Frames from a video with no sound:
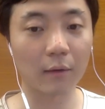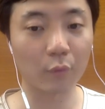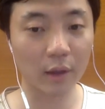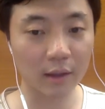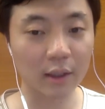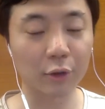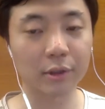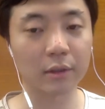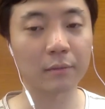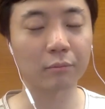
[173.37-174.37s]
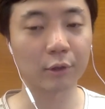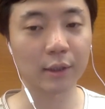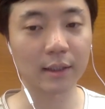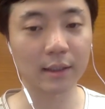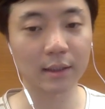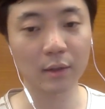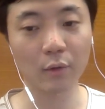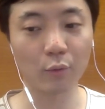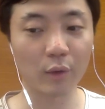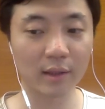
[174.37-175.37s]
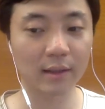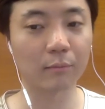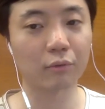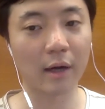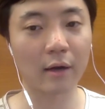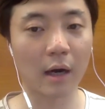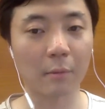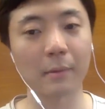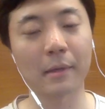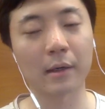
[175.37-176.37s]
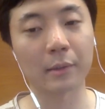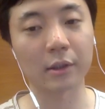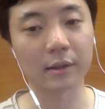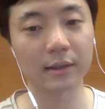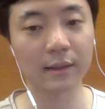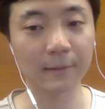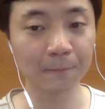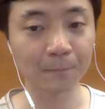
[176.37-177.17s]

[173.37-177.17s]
with the Dirichlet processes with some prior hyperparameters.